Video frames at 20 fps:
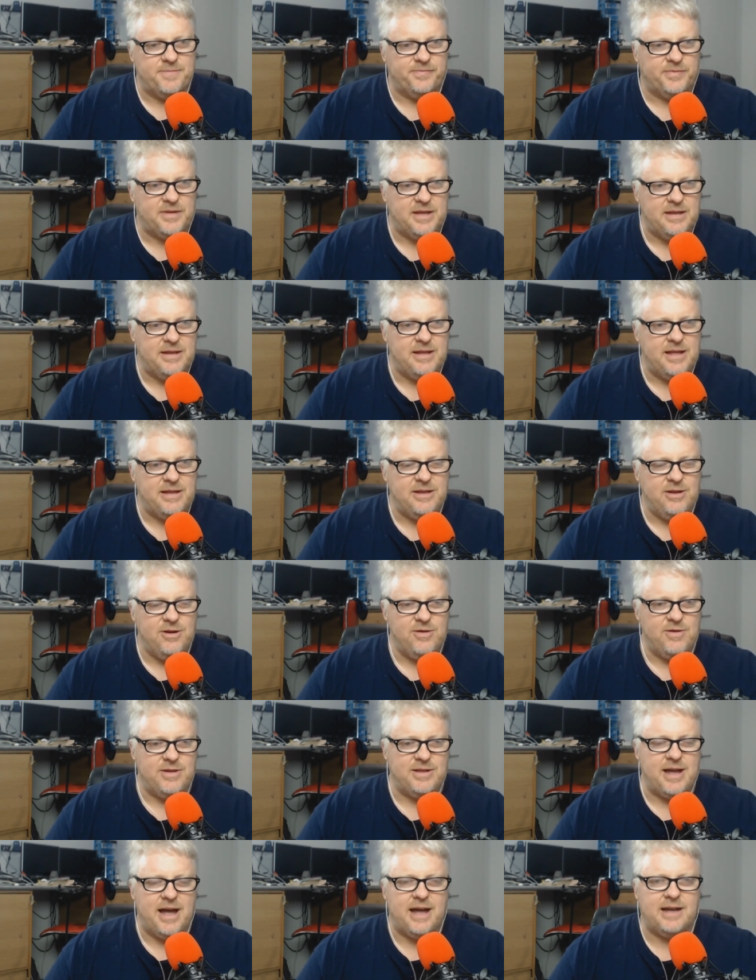You, are
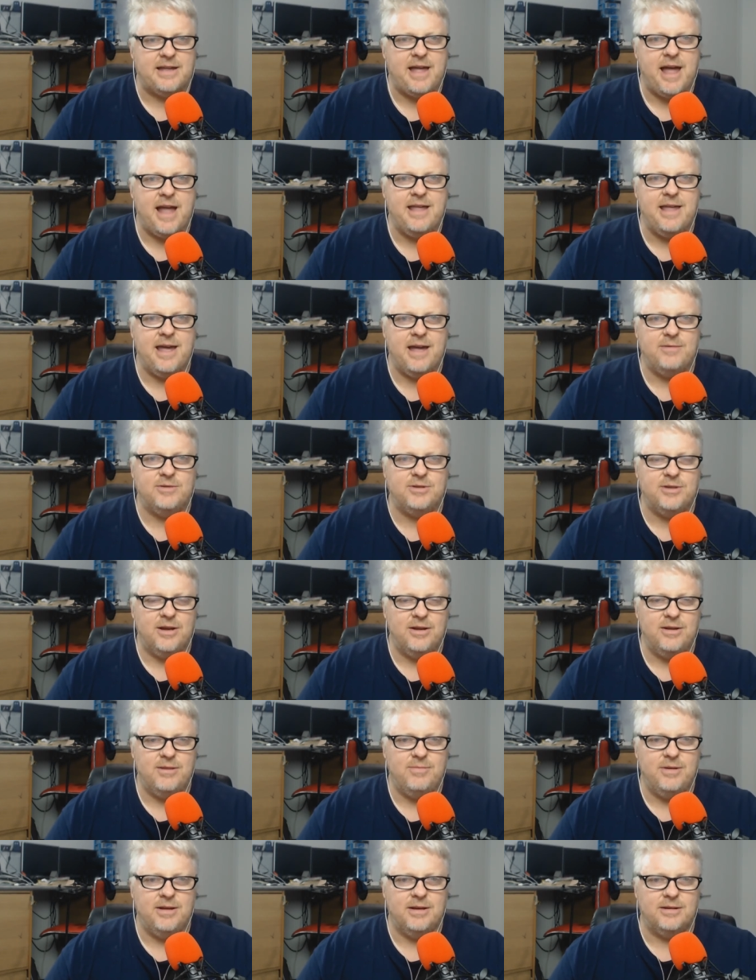into arcade games, Joe.
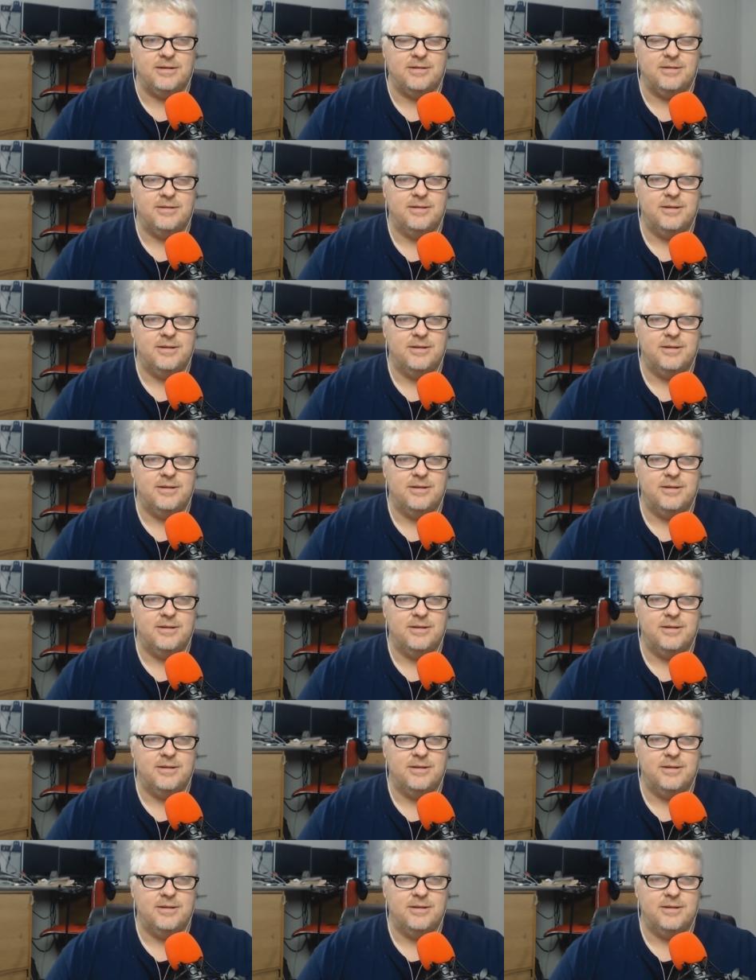You be a